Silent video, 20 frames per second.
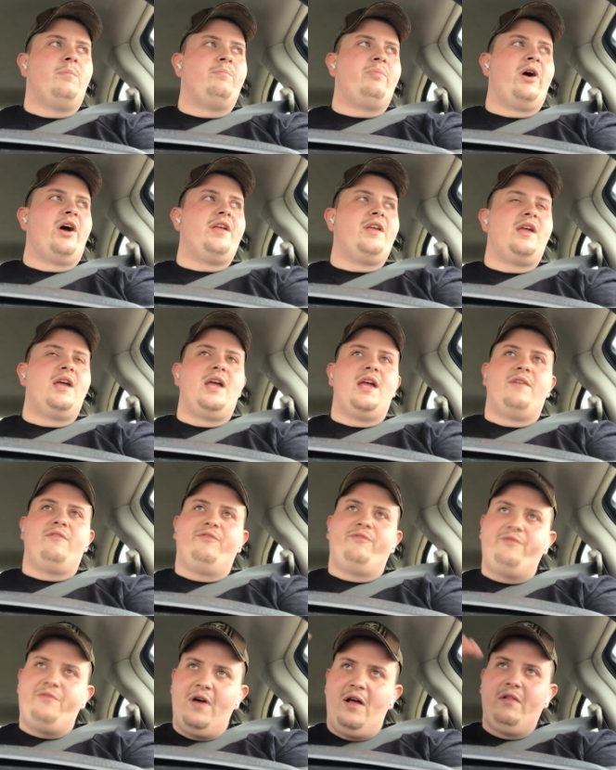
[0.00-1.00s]
But it
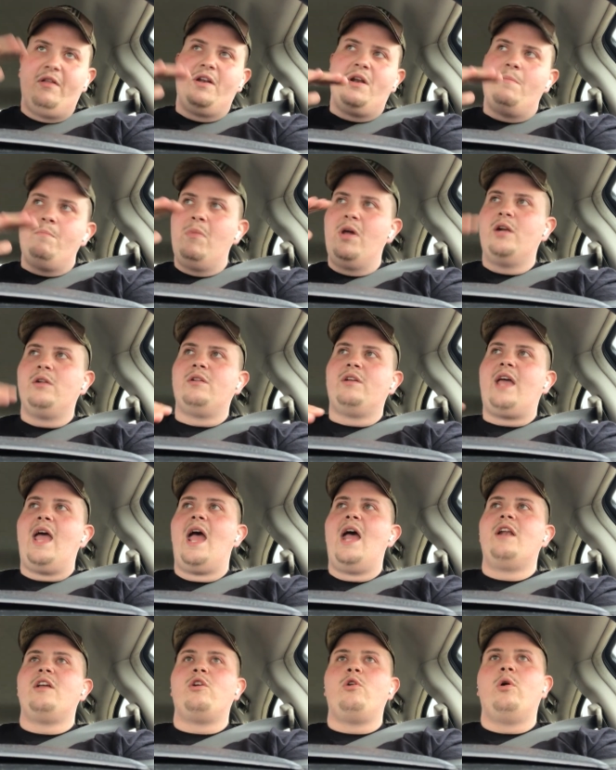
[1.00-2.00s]
fell in a middle
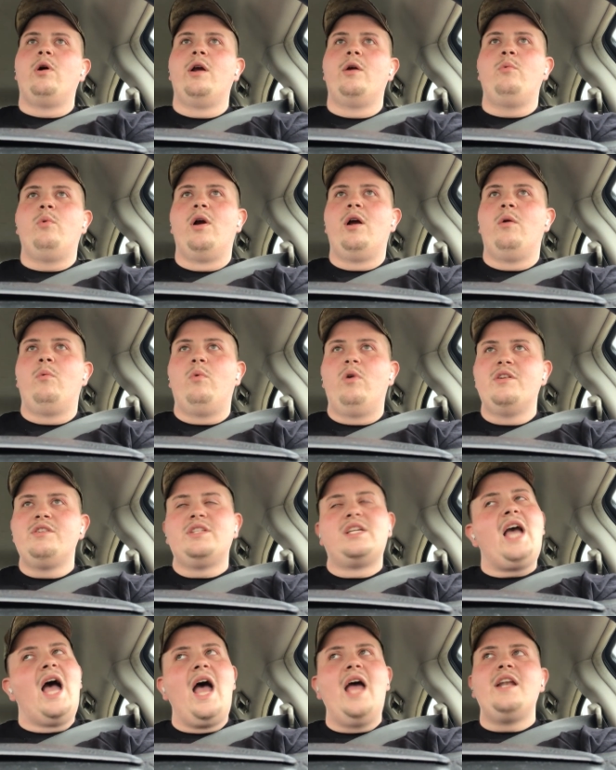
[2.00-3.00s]
category where it
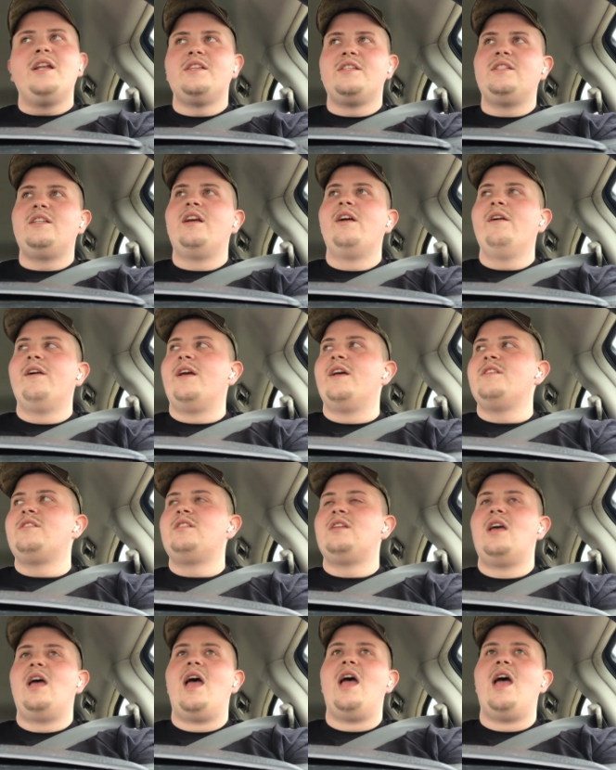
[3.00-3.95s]
was kind of serious.